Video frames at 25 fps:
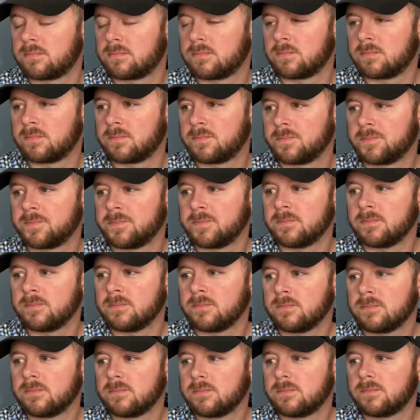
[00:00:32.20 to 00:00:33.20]

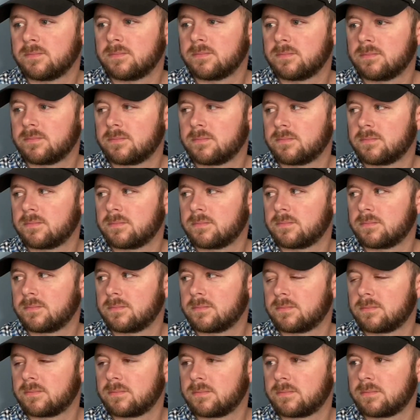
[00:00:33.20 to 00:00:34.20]

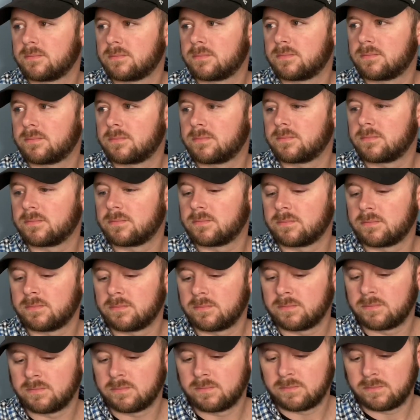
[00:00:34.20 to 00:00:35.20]

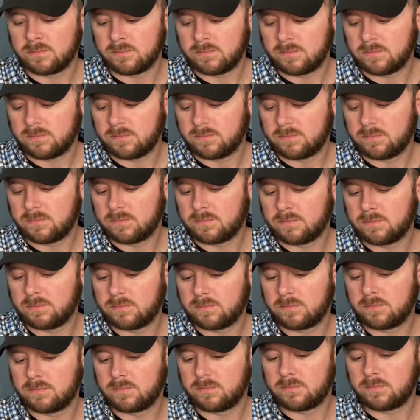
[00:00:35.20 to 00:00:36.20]

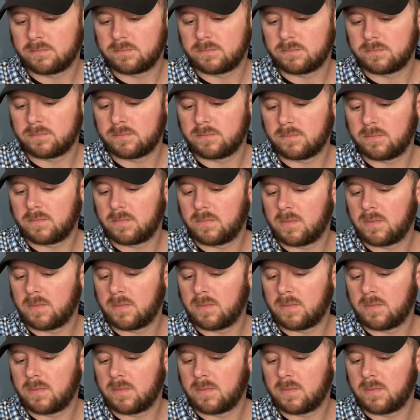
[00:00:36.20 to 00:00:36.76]
(silent)